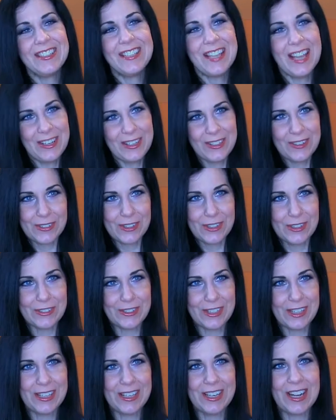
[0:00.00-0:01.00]
a lighter
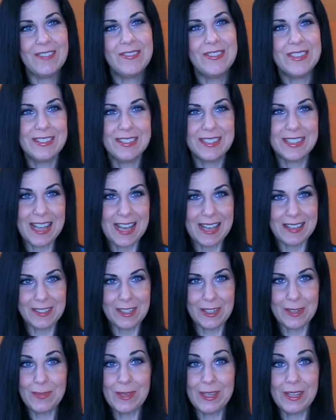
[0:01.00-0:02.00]
version of this
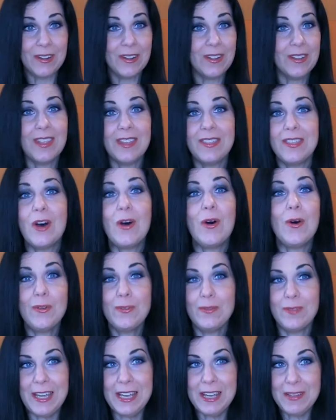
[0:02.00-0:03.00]
classic meal that the whole
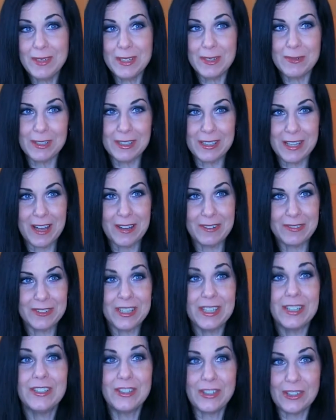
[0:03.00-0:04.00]
family will love,
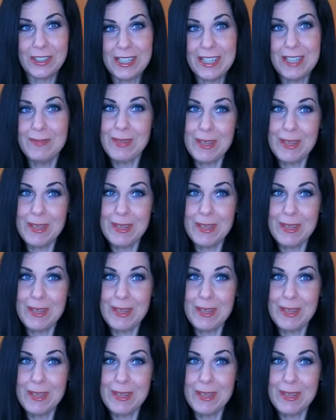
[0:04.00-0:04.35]
turkey